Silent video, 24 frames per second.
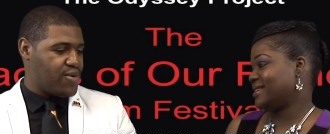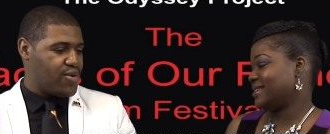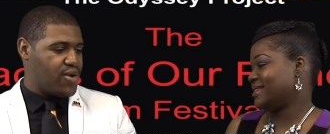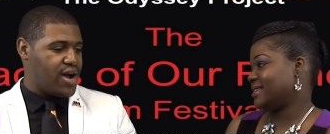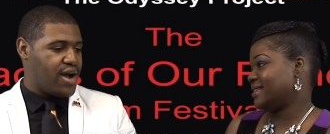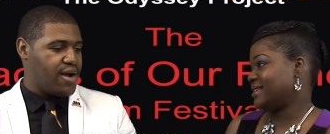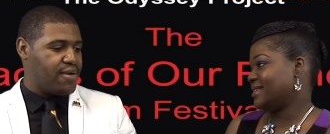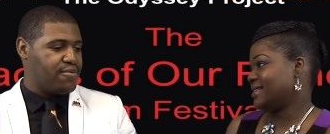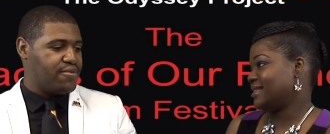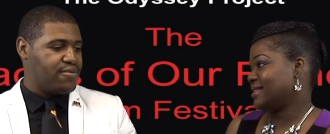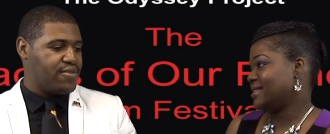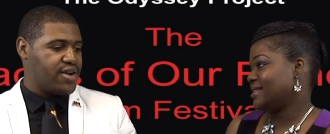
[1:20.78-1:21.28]

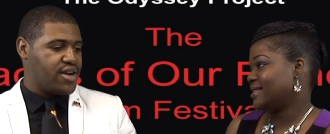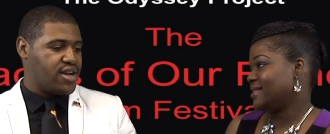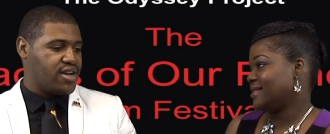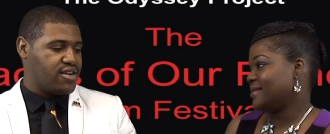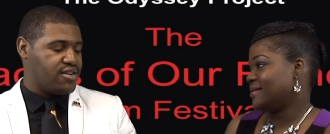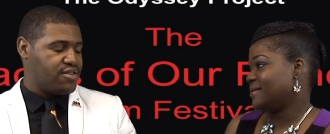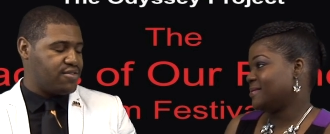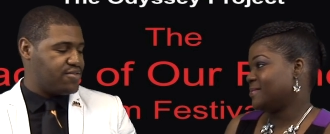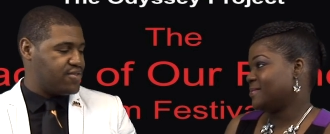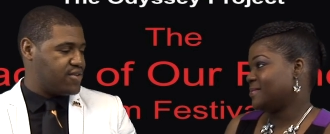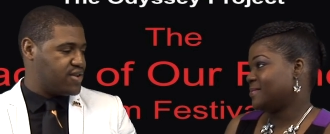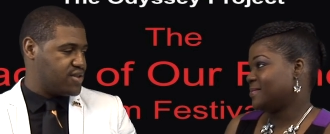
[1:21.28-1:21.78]
Speaker 1: Well, I'm very
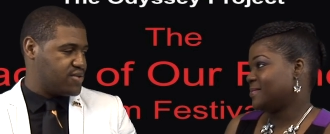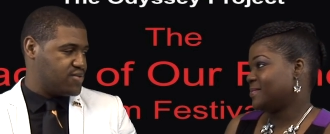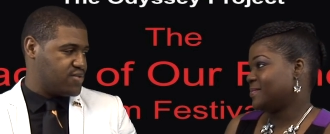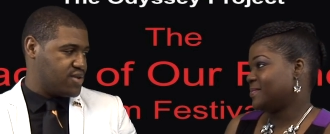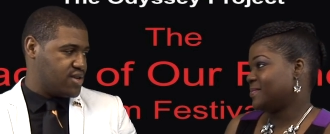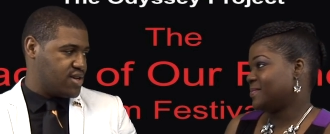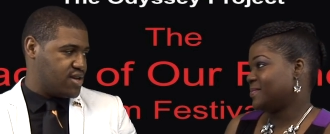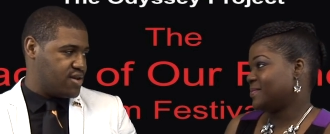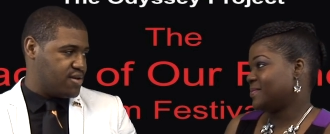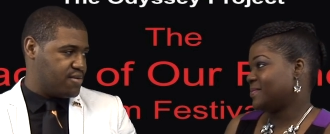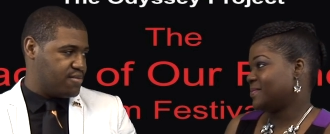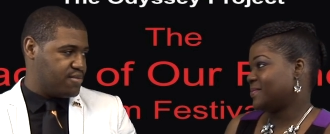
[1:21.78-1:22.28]
good friends
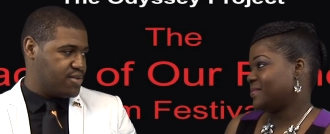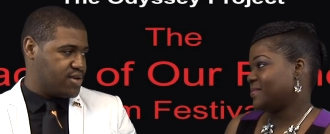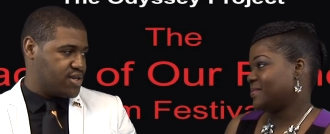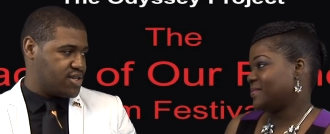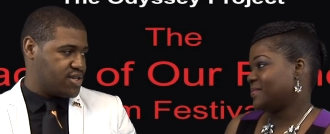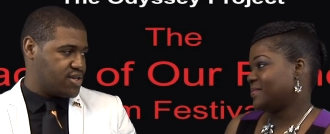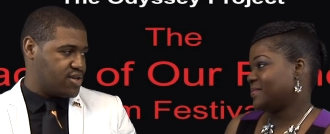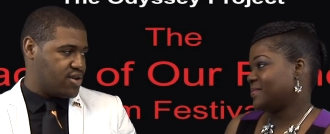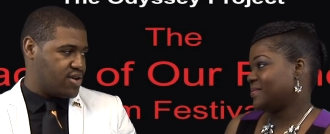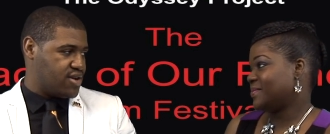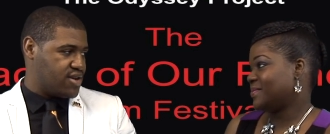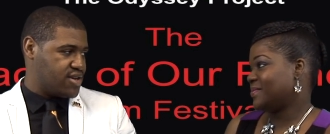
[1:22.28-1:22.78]
with um,
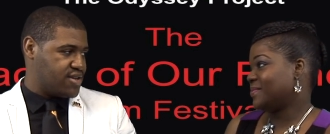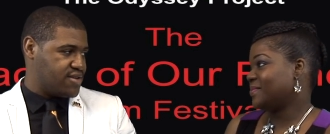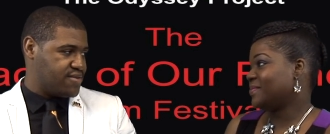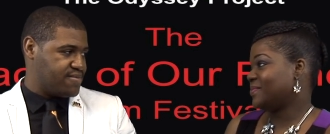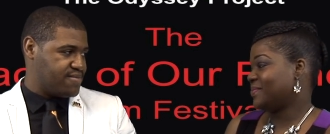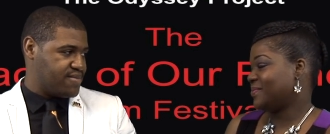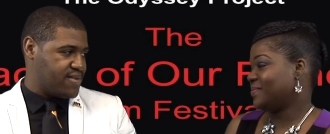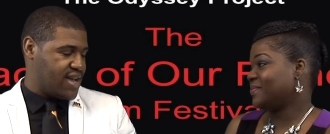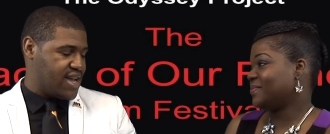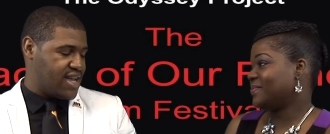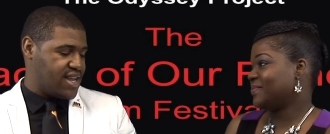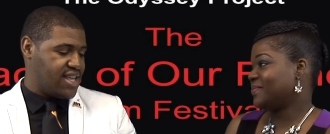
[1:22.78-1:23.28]
Butch Slaughter,
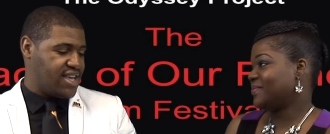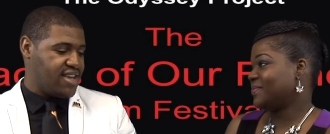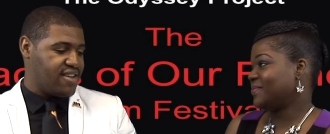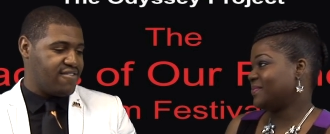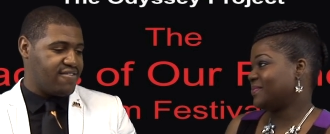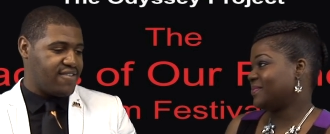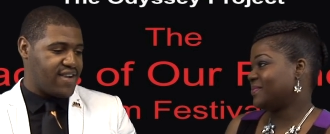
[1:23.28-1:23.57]
mm-hmm. and he mm-hmm.